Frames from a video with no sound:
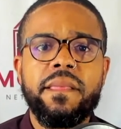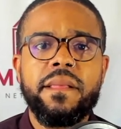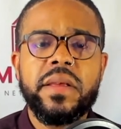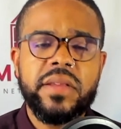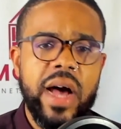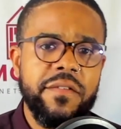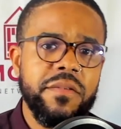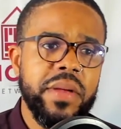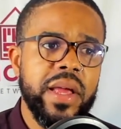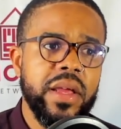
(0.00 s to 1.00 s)
Because God
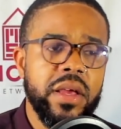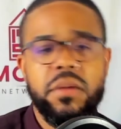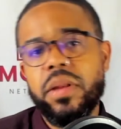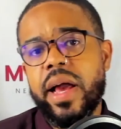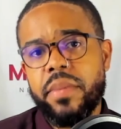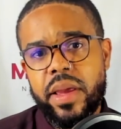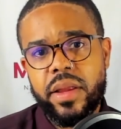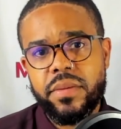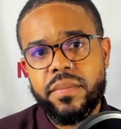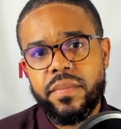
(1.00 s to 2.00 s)
forbid a young black
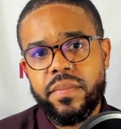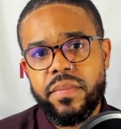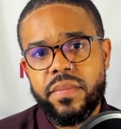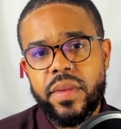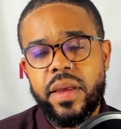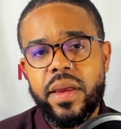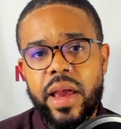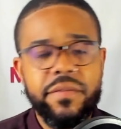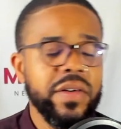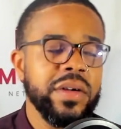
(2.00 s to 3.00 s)
man
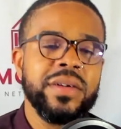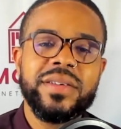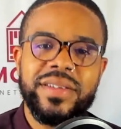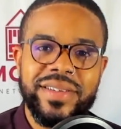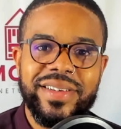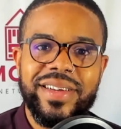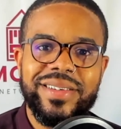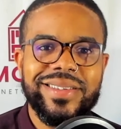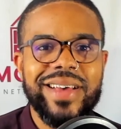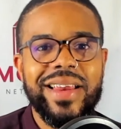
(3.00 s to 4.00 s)
ever
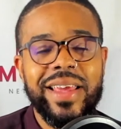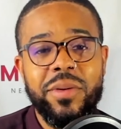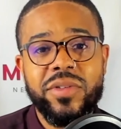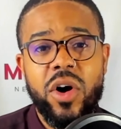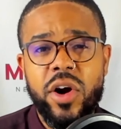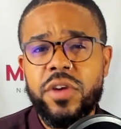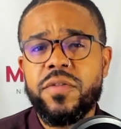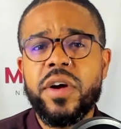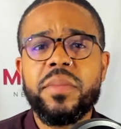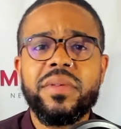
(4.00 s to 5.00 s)
decided he wants to argue
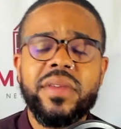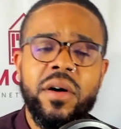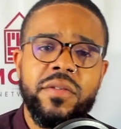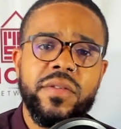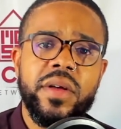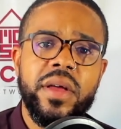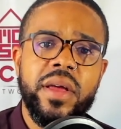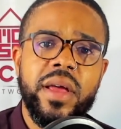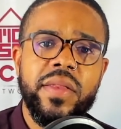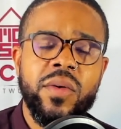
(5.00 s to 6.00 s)
for himself
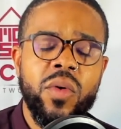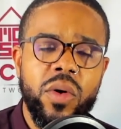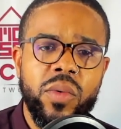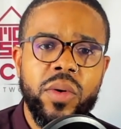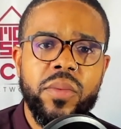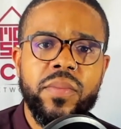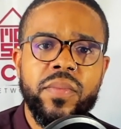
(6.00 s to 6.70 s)
in the courtroom.